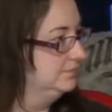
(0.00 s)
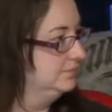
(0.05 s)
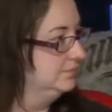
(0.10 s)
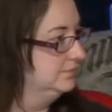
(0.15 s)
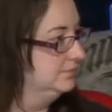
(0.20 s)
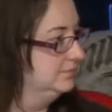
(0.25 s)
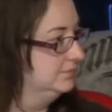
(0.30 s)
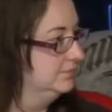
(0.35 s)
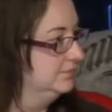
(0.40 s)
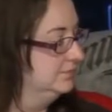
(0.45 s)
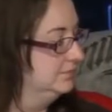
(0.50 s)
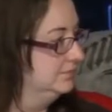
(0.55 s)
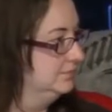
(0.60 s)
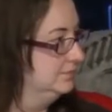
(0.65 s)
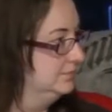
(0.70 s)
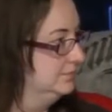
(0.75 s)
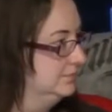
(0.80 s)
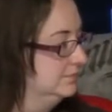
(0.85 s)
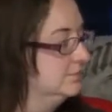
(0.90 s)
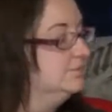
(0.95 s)

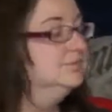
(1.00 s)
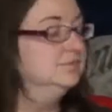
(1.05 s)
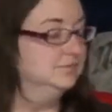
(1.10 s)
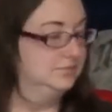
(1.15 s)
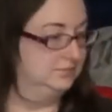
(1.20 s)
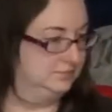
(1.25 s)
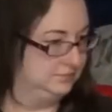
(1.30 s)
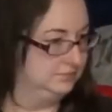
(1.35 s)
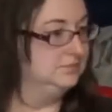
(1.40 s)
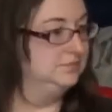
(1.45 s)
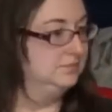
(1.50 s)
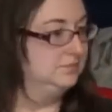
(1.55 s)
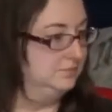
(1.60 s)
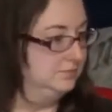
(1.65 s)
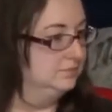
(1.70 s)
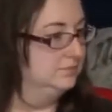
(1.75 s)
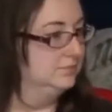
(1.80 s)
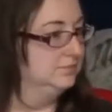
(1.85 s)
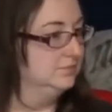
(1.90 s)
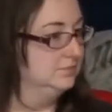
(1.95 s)

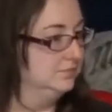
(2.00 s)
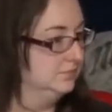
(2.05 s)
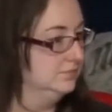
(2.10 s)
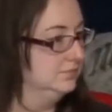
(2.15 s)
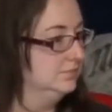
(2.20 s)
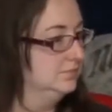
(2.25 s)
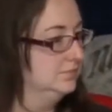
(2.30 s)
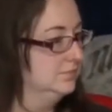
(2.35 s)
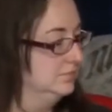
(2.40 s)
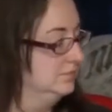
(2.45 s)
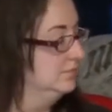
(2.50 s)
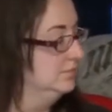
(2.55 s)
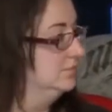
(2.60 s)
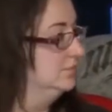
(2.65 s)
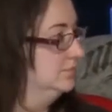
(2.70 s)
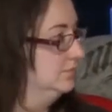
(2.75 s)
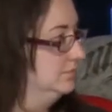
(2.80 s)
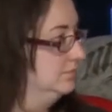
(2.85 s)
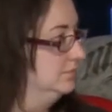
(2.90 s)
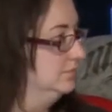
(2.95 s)

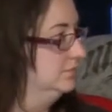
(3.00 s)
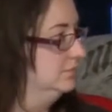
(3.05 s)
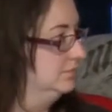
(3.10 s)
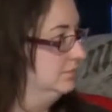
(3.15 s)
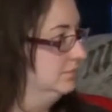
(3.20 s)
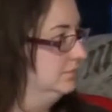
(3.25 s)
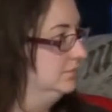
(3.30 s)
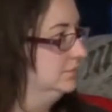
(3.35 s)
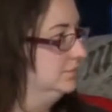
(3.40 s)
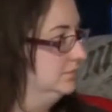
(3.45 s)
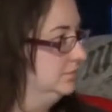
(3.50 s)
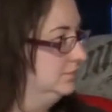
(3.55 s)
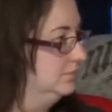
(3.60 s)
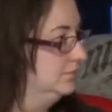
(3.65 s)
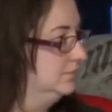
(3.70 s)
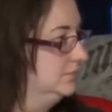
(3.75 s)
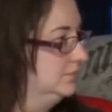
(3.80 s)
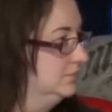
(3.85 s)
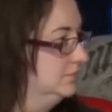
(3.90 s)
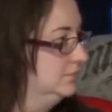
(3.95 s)

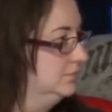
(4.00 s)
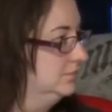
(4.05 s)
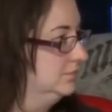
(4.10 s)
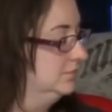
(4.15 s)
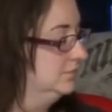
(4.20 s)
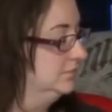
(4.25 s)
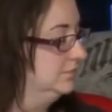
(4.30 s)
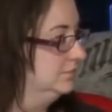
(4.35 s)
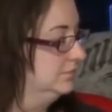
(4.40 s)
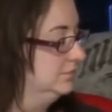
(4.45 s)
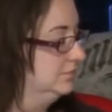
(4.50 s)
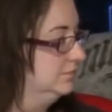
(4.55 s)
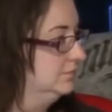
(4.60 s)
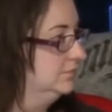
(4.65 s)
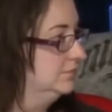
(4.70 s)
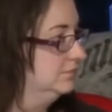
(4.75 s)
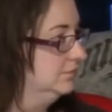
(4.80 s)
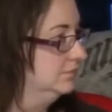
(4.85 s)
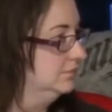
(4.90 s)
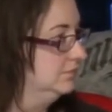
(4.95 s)

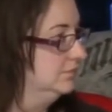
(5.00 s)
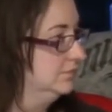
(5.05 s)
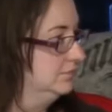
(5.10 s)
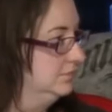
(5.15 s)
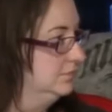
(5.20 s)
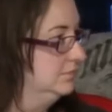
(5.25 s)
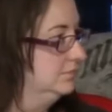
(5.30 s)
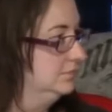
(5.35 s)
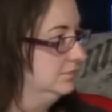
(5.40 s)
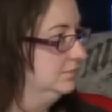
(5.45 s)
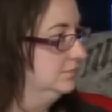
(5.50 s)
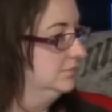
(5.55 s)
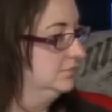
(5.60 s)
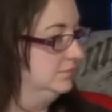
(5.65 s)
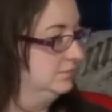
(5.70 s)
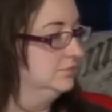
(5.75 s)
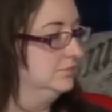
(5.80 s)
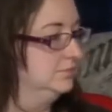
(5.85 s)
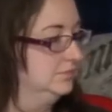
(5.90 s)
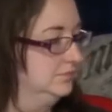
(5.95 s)

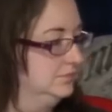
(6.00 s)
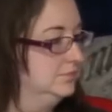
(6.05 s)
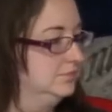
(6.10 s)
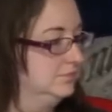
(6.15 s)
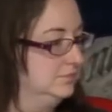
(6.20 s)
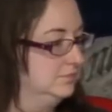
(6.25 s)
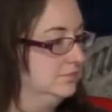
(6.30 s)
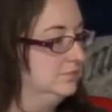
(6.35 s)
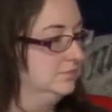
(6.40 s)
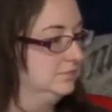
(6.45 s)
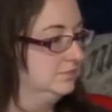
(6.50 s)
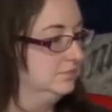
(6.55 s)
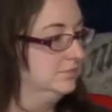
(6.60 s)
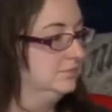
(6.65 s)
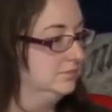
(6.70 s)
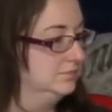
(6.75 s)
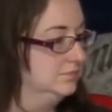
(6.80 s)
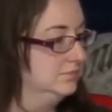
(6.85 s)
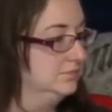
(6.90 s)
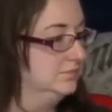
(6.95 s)

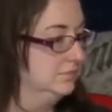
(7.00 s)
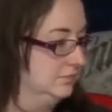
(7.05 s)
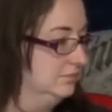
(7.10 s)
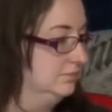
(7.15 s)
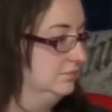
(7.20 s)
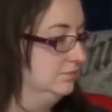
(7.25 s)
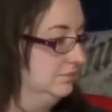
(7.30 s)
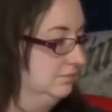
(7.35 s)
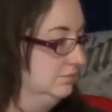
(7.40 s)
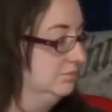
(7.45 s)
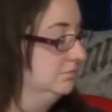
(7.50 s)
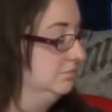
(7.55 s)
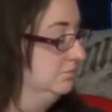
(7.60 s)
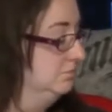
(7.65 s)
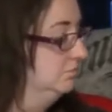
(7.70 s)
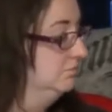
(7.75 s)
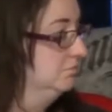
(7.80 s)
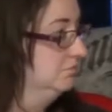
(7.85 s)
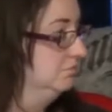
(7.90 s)
[no speech]